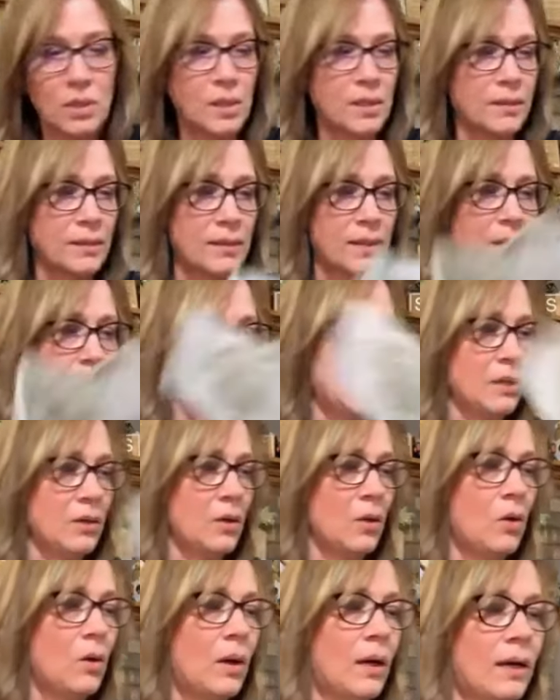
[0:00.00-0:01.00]
to cut that
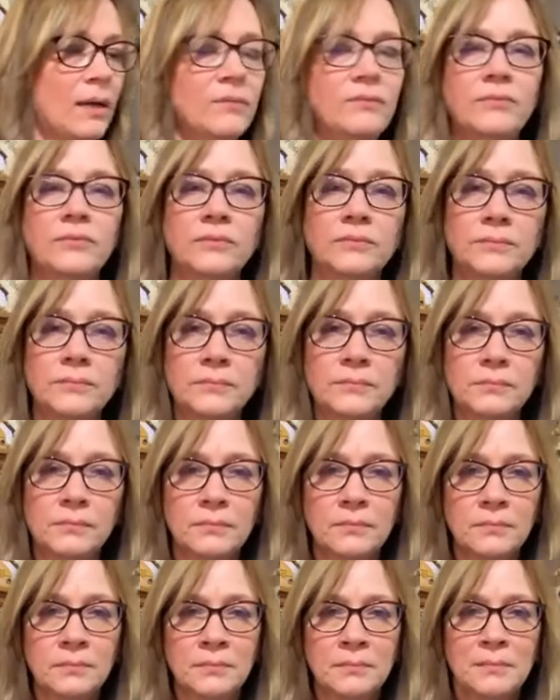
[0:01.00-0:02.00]
part off.
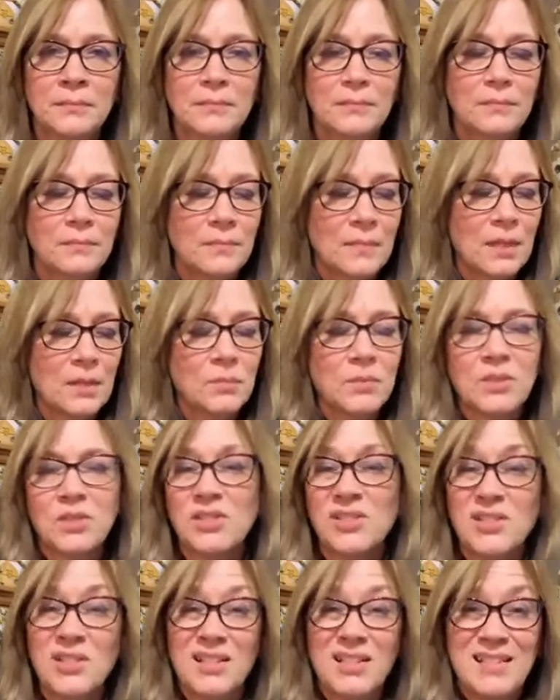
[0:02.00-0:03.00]
And we're
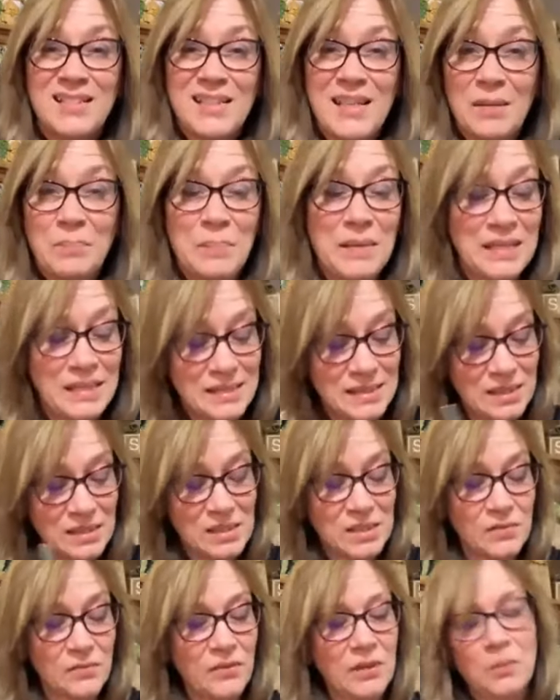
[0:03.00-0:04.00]
just gonna take
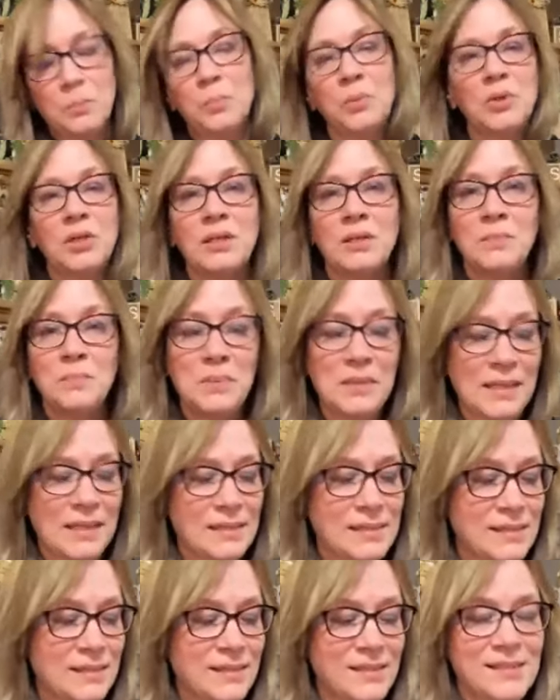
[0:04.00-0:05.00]
pieces of it and put it in
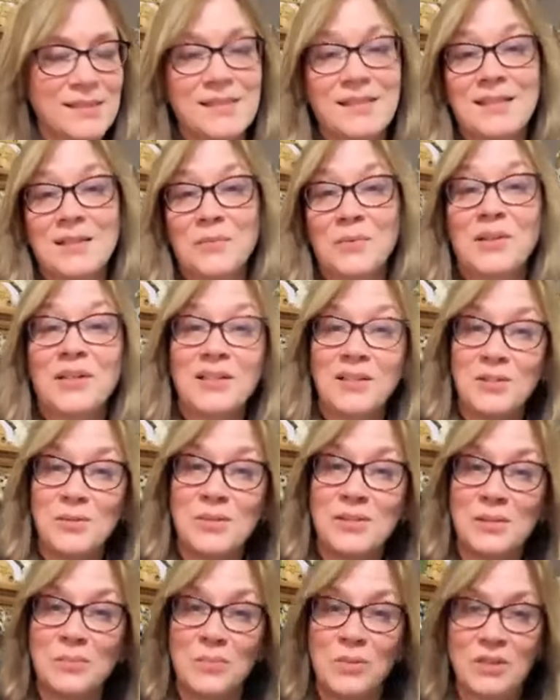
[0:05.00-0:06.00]
places, and then we're gonna
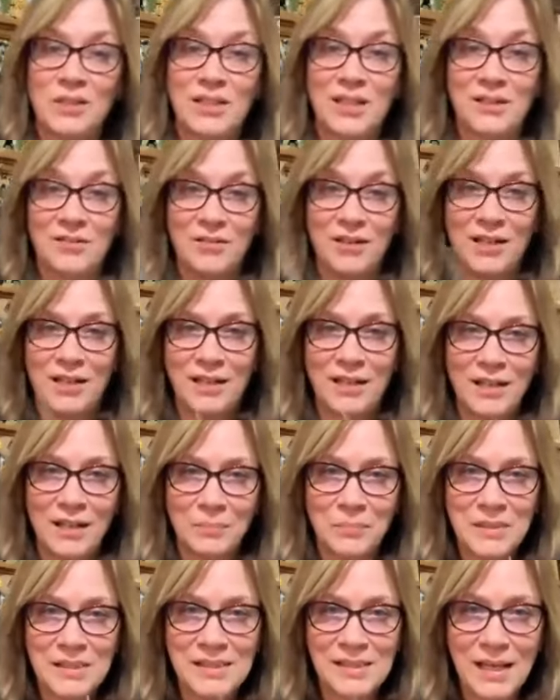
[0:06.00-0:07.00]
do some more decorating
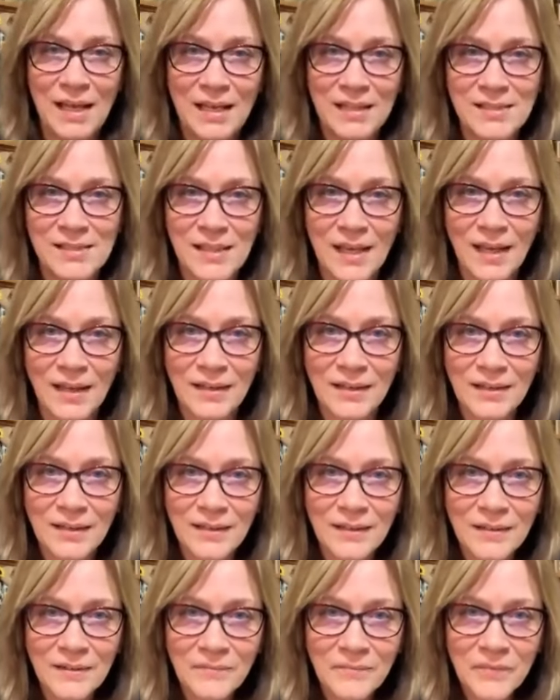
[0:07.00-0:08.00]
yet besides that.
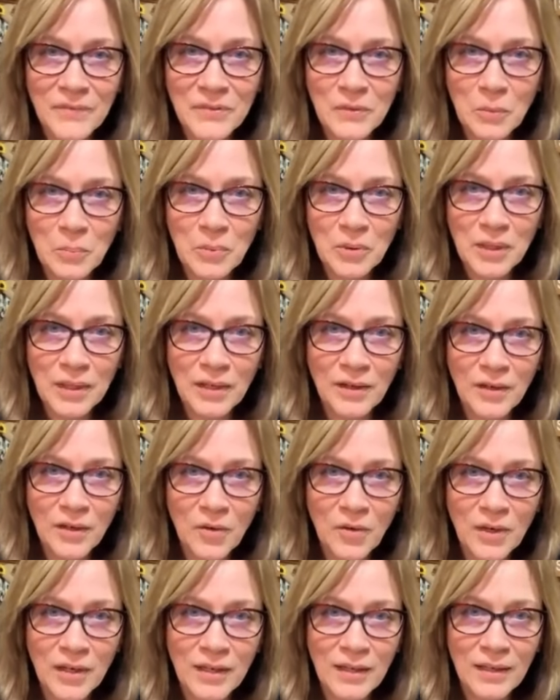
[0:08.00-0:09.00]
What are you
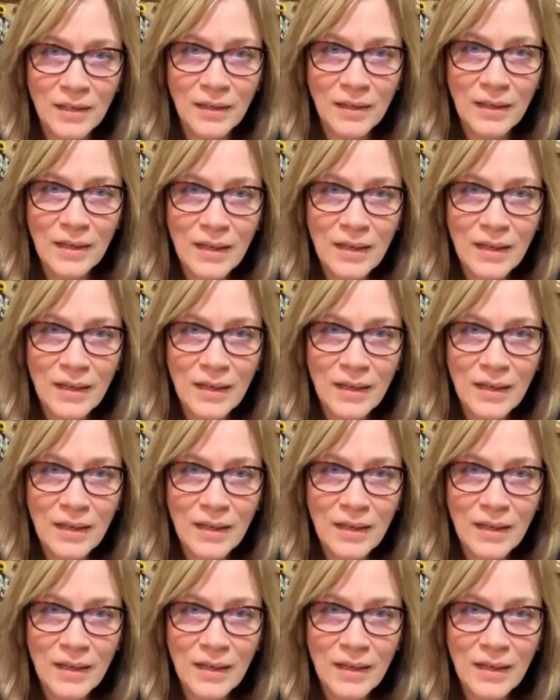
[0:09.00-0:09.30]
going